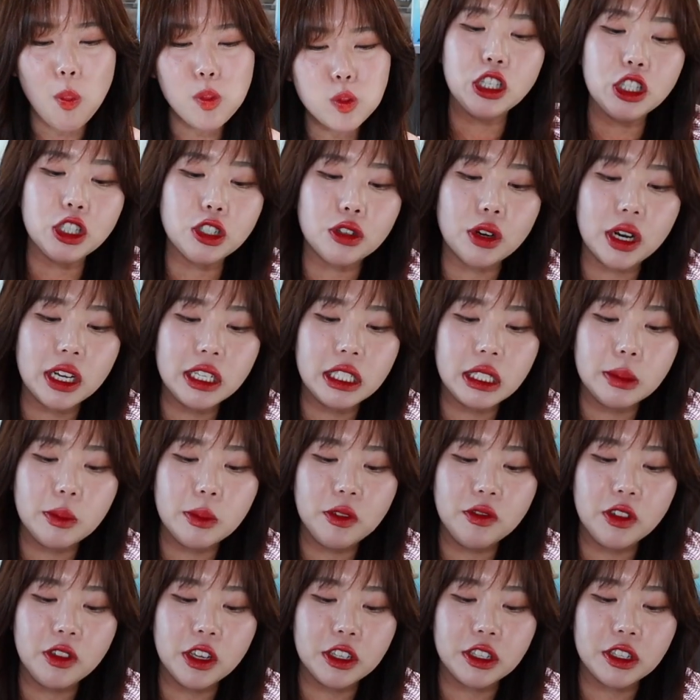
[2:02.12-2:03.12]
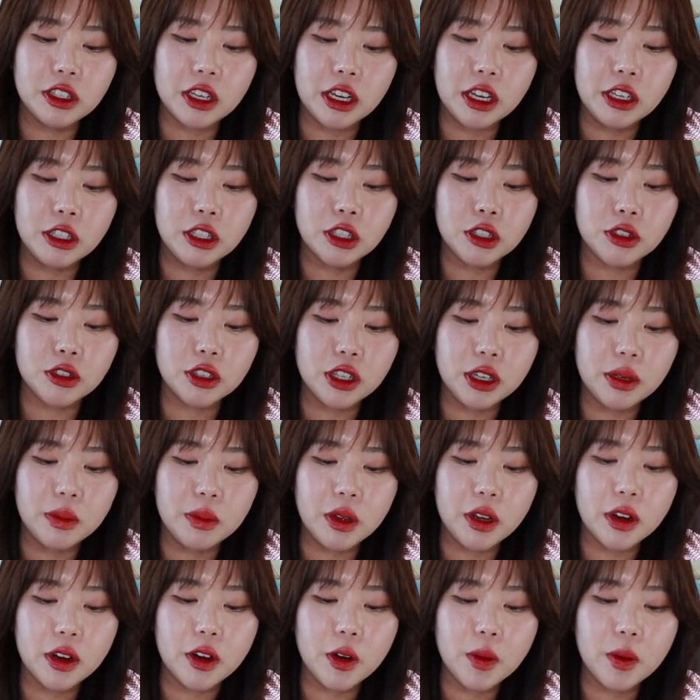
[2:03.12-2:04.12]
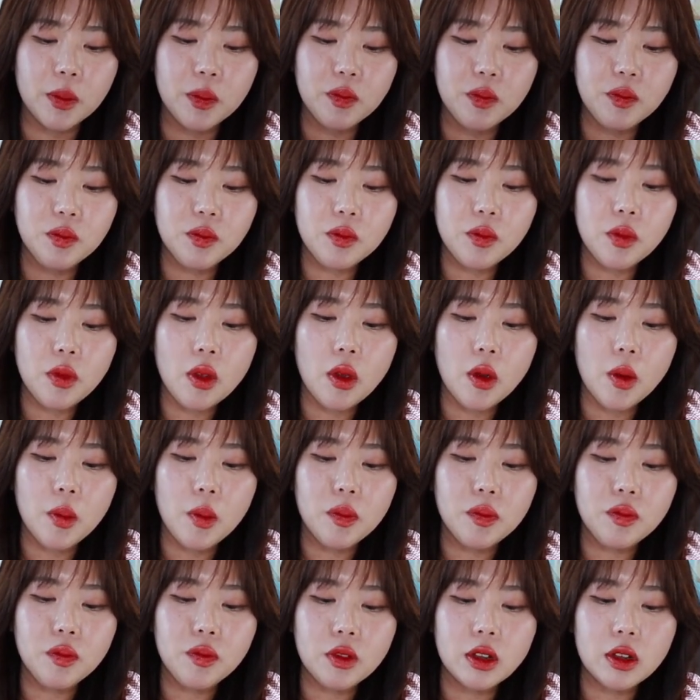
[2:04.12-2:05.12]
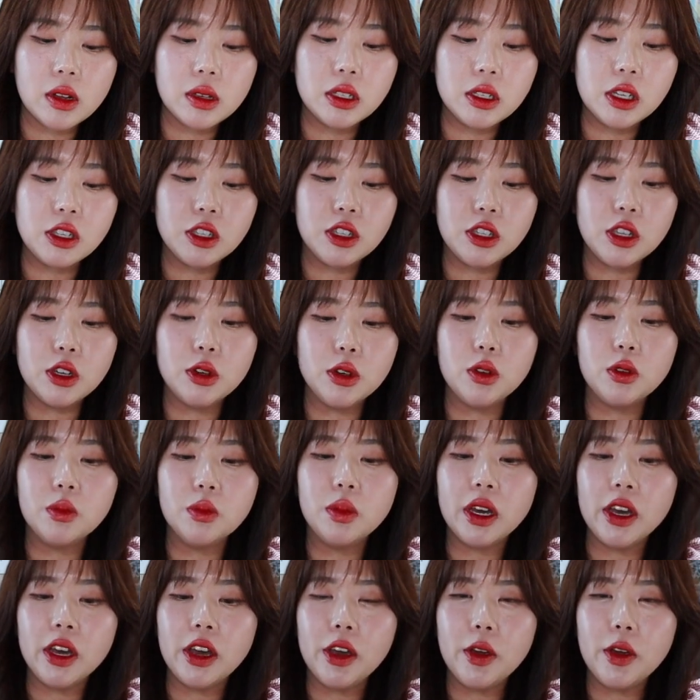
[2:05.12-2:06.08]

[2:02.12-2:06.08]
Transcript: Let's try some of this ice cream here. It's the ube.